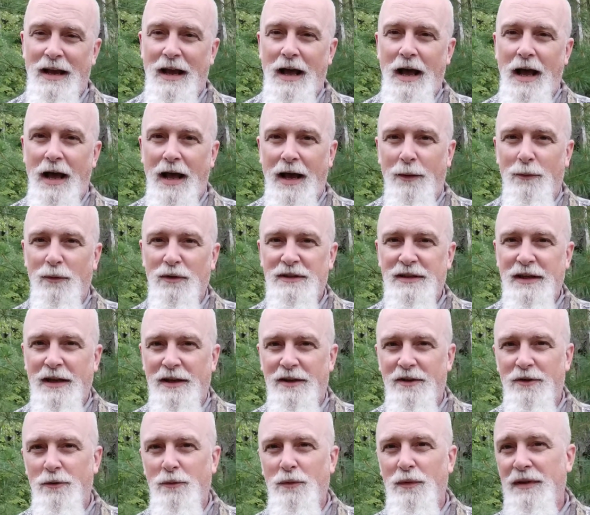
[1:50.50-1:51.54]
I will tell
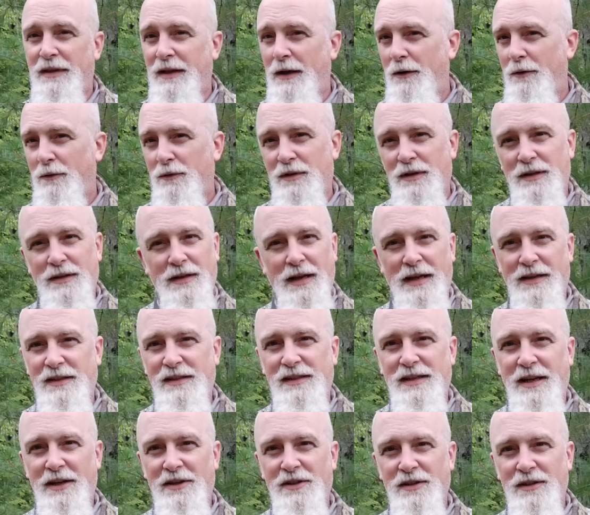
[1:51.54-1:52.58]
you without
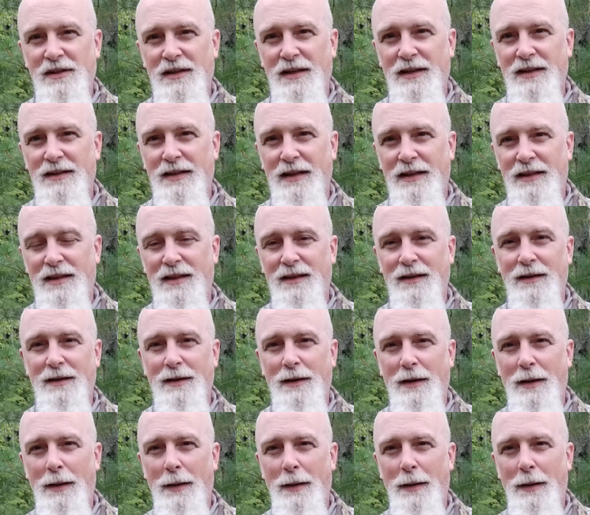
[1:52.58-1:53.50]
hesitation that the